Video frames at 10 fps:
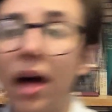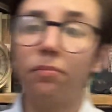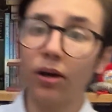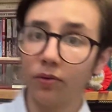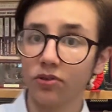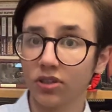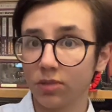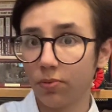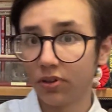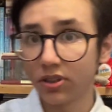bones at this
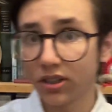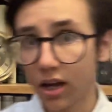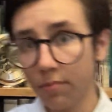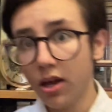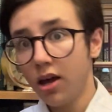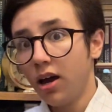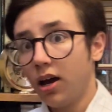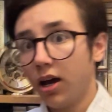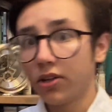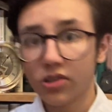point in time.
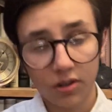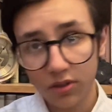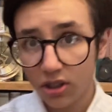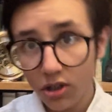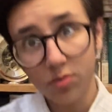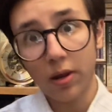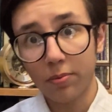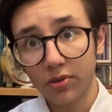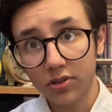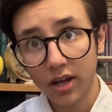And so the
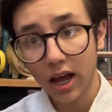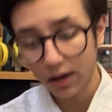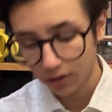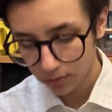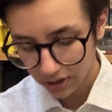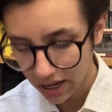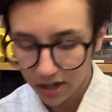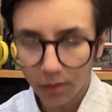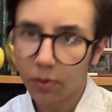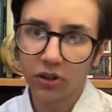newspapers are how you would get
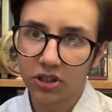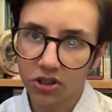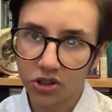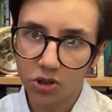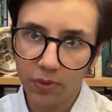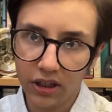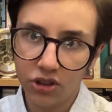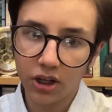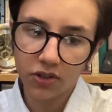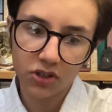a politician's speech.
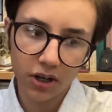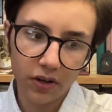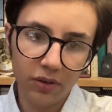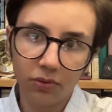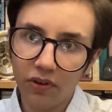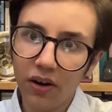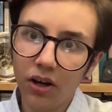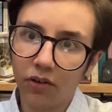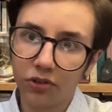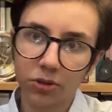And so it would very
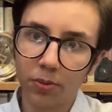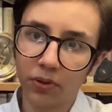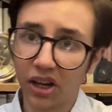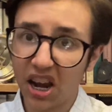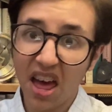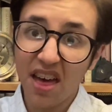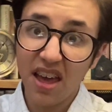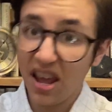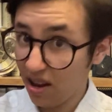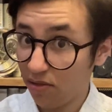often just be put
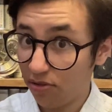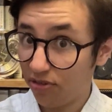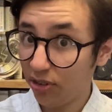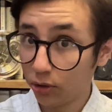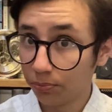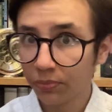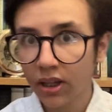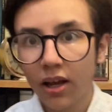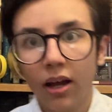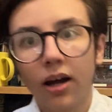in full.
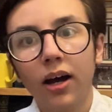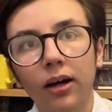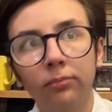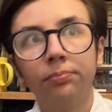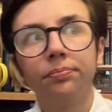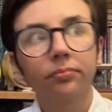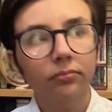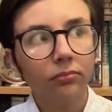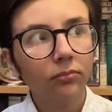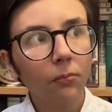
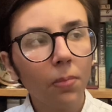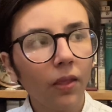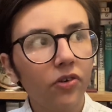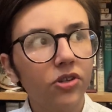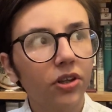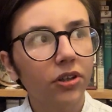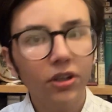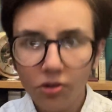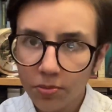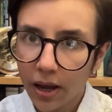So the
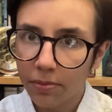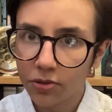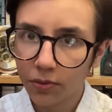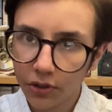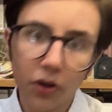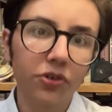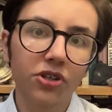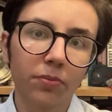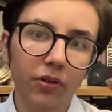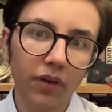newspapers were not
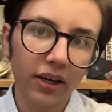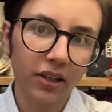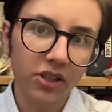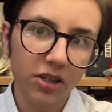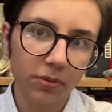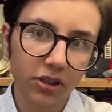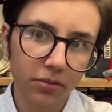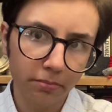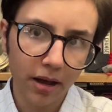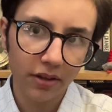something readily accessible
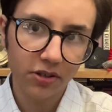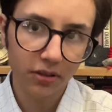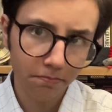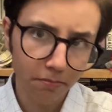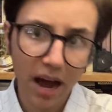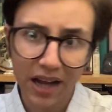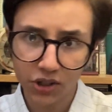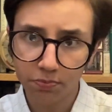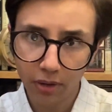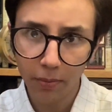to the mass
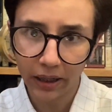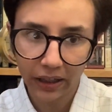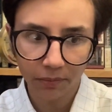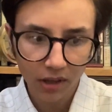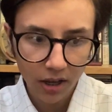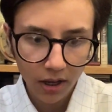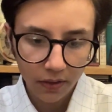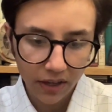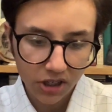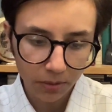public.
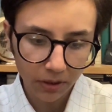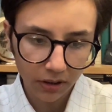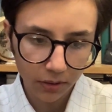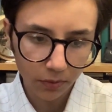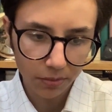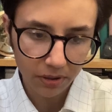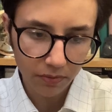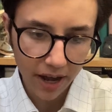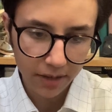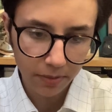They're something that would be
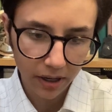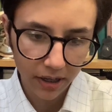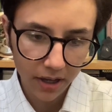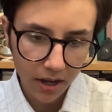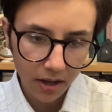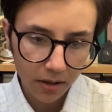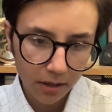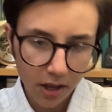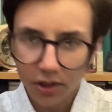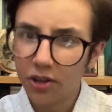read by
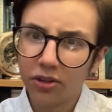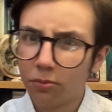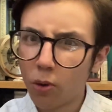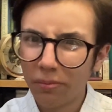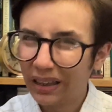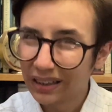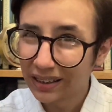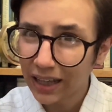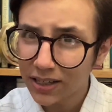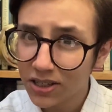the more middle
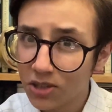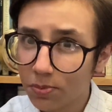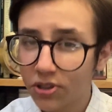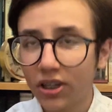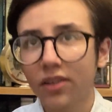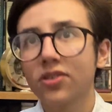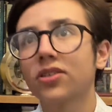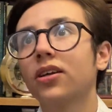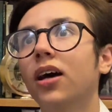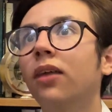classes, perchance.
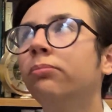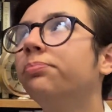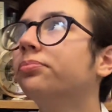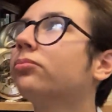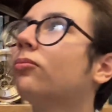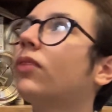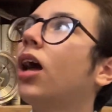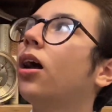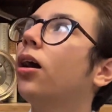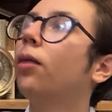
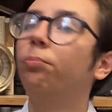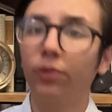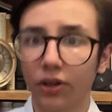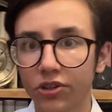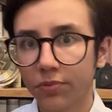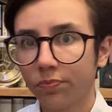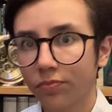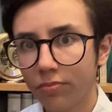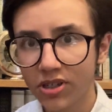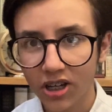But
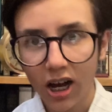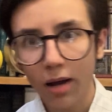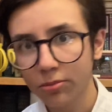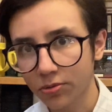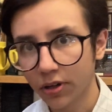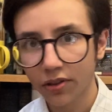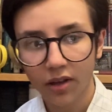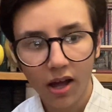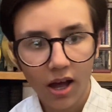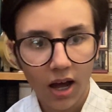Mr. Harmsworth
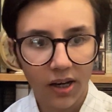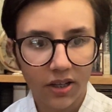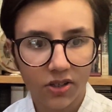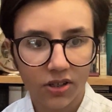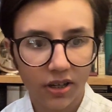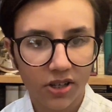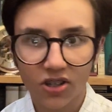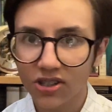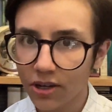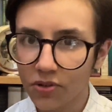and his
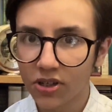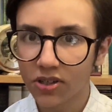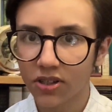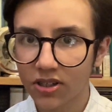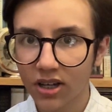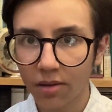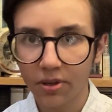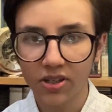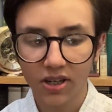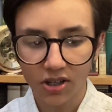associates at this time,
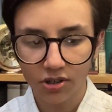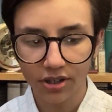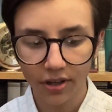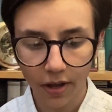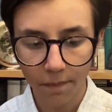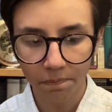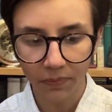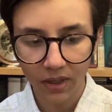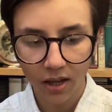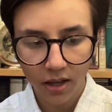his
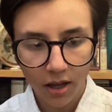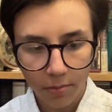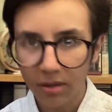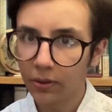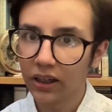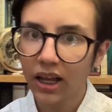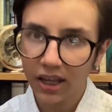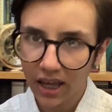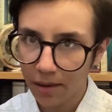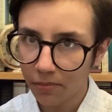people like
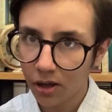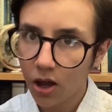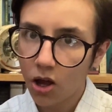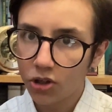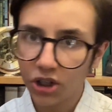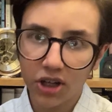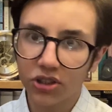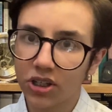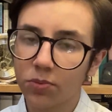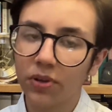him, changed
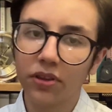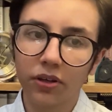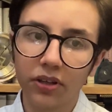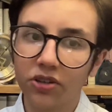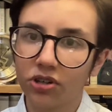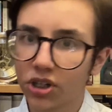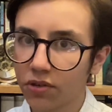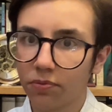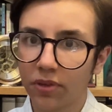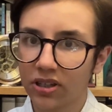this with the introduction
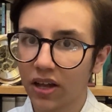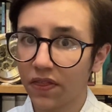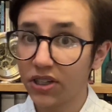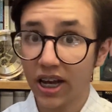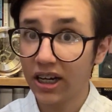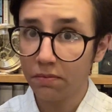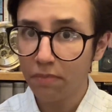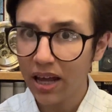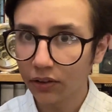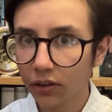of things like the Daily
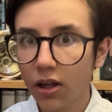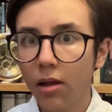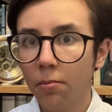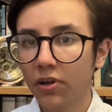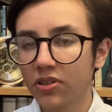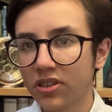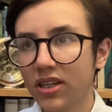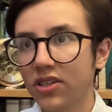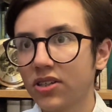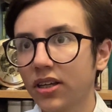Mail, because
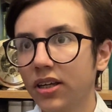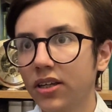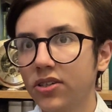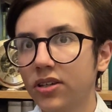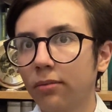this is